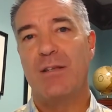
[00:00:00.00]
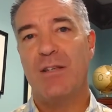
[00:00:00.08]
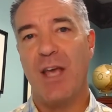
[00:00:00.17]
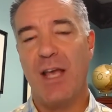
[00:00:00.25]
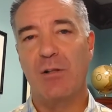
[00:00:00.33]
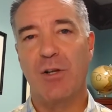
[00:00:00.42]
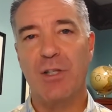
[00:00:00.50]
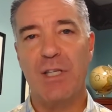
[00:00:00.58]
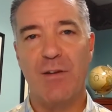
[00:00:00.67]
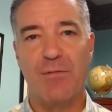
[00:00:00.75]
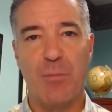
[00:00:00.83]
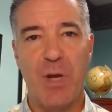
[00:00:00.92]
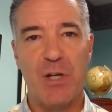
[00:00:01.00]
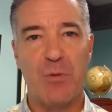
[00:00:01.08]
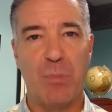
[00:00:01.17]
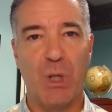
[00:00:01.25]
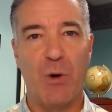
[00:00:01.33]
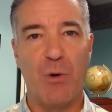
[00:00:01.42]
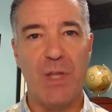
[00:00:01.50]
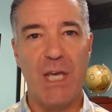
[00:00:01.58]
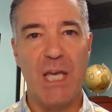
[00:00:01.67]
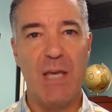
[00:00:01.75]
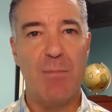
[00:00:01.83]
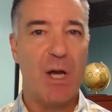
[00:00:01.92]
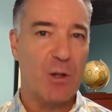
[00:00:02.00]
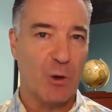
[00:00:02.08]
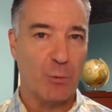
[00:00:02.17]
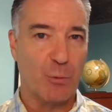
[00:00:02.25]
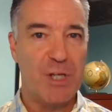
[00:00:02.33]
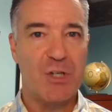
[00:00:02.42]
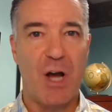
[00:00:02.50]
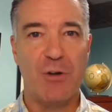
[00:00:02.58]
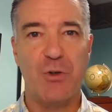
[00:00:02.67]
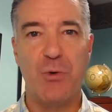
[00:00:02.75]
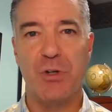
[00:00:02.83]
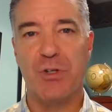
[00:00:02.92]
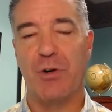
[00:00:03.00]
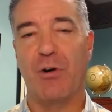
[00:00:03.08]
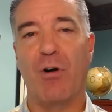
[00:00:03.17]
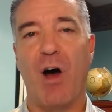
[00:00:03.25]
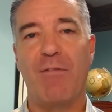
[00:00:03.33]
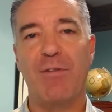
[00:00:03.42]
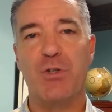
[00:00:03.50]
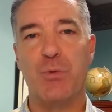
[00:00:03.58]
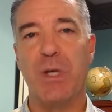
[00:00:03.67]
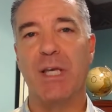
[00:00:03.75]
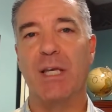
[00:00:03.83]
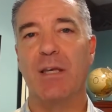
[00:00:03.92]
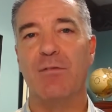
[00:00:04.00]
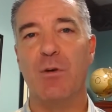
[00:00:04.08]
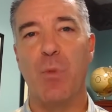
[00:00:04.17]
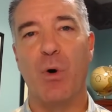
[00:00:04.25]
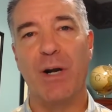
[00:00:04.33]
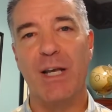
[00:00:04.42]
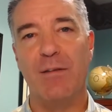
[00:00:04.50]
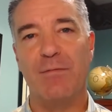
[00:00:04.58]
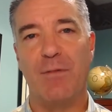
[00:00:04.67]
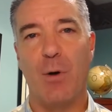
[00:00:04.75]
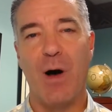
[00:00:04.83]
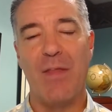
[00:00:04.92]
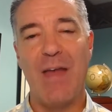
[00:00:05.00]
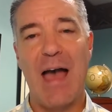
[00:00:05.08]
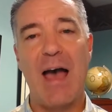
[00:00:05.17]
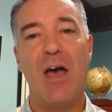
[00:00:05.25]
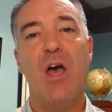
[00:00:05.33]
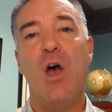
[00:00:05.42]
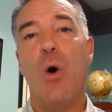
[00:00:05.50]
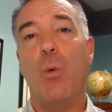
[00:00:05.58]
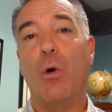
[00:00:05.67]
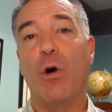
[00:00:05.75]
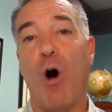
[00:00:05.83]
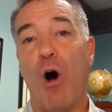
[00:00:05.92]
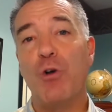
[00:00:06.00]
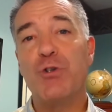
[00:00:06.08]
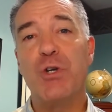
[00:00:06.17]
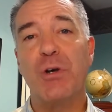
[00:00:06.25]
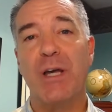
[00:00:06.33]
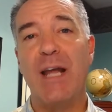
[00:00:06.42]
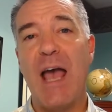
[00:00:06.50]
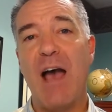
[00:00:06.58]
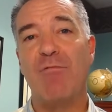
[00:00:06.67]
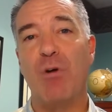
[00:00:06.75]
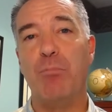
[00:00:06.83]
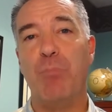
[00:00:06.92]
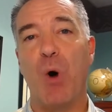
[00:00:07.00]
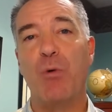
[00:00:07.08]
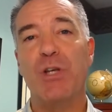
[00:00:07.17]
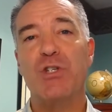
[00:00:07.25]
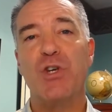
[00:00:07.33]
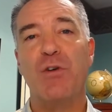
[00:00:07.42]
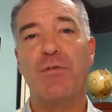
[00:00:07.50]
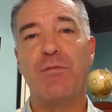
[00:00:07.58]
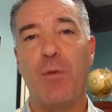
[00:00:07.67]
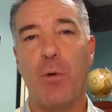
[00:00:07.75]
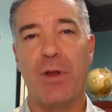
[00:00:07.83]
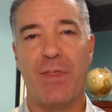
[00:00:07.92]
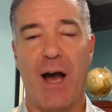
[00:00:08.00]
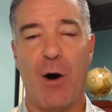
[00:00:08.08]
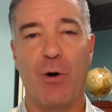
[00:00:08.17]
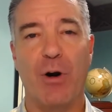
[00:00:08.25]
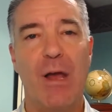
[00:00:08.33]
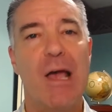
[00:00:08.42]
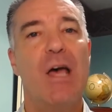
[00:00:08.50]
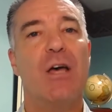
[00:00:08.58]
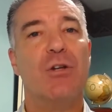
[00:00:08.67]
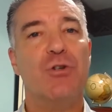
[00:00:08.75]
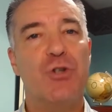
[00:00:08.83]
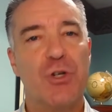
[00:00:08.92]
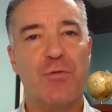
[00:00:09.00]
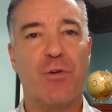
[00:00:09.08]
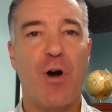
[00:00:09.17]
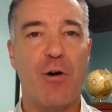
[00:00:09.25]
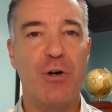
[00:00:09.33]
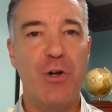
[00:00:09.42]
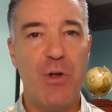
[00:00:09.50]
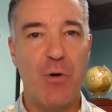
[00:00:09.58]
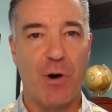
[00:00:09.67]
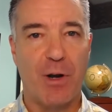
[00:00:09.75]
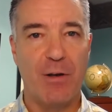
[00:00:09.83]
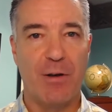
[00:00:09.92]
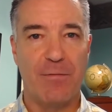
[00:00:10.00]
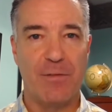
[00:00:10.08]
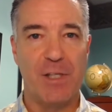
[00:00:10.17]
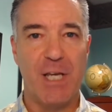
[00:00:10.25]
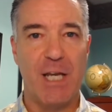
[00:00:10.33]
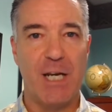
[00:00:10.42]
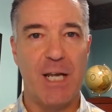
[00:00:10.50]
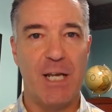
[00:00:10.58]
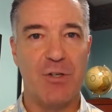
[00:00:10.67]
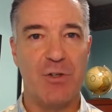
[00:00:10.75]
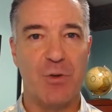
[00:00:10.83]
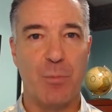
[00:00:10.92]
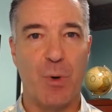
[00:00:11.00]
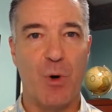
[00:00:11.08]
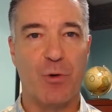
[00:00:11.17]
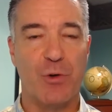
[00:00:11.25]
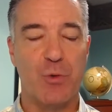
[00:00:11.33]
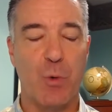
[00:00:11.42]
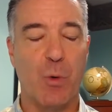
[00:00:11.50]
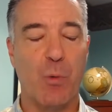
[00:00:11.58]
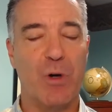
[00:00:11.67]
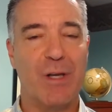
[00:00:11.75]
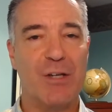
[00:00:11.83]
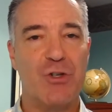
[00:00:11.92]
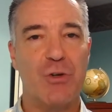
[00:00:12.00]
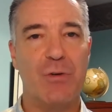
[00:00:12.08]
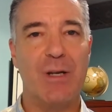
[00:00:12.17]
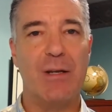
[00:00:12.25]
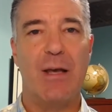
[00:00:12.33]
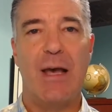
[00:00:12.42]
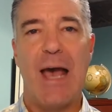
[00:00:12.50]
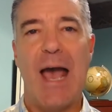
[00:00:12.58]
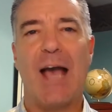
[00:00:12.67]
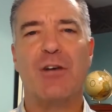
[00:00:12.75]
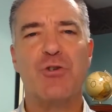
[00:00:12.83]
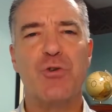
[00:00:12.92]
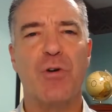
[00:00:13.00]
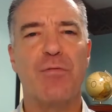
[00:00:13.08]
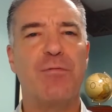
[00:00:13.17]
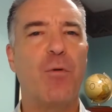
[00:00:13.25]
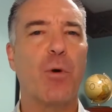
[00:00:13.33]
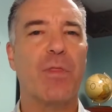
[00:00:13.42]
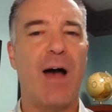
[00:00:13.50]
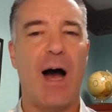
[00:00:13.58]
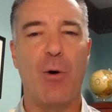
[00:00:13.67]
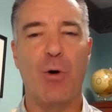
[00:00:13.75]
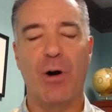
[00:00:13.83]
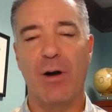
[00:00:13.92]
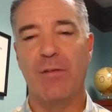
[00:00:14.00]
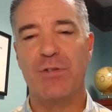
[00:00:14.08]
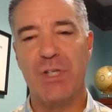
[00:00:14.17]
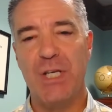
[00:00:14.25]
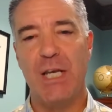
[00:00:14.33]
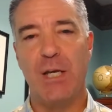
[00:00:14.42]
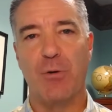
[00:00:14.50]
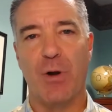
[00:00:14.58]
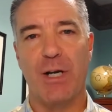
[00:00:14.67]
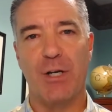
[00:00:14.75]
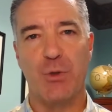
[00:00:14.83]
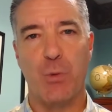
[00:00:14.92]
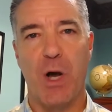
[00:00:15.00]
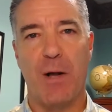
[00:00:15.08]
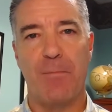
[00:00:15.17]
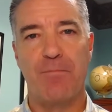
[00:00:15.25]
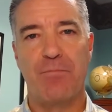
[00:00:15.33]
take a look at the information below in the email or reach out to us at our office. We can give you more info on that. We're also going to have a bonus 4th hour just for our New York affiliated agents and brokers, where we'll get you an extra 4th hour of CE credit as well.